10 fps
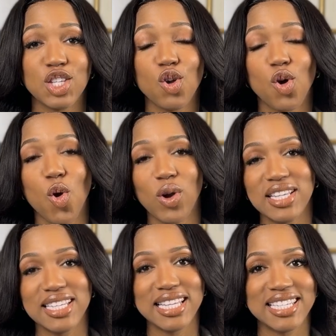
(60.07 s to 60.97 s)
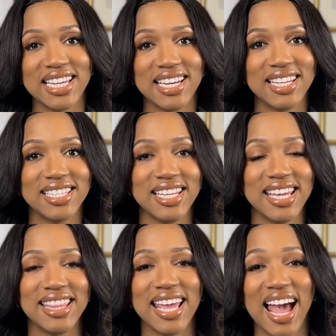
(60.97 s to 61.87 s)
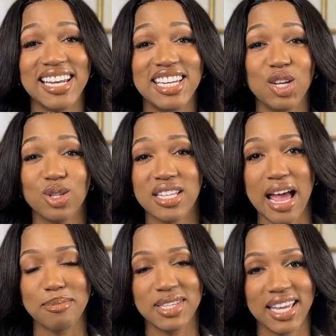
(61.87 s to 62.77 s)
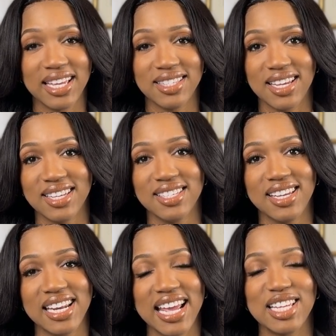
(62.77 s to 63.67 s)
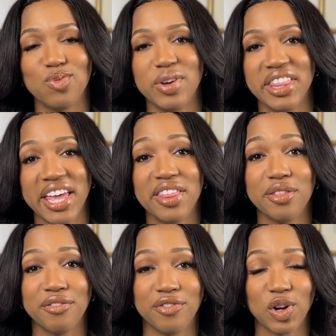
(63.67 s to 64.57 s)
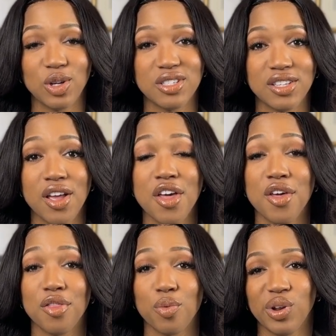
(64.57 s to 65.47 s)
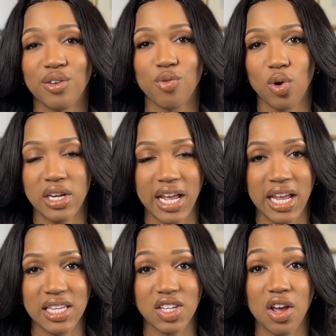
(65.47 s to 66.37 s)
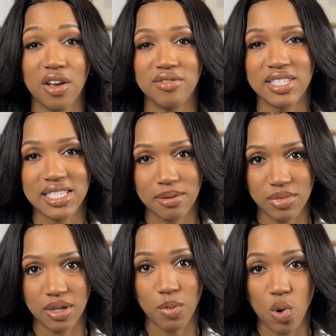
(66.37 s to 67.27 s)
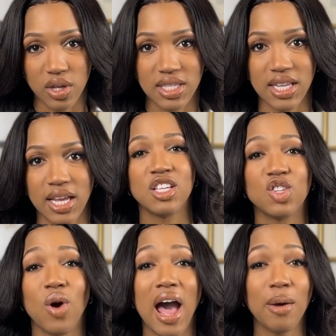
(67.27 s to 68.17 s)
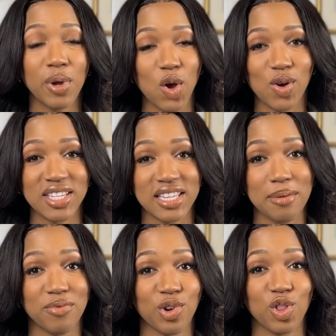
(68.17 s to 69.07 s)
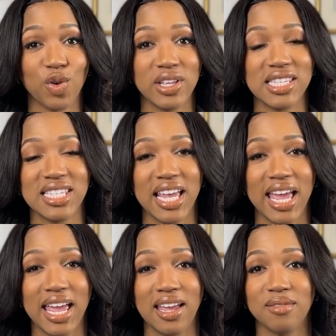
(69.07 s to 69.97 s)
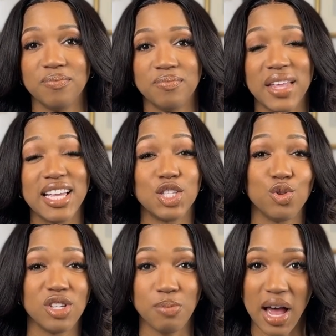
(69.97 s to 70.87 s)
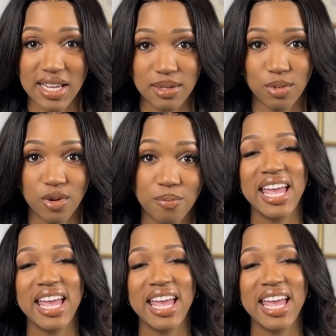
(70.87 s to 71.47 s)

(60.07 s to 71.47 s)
So according to the CDC, the ideal time to get tested is within the first 3 to 4 days of symptom onset. So I would go a step further and say as soon as possible.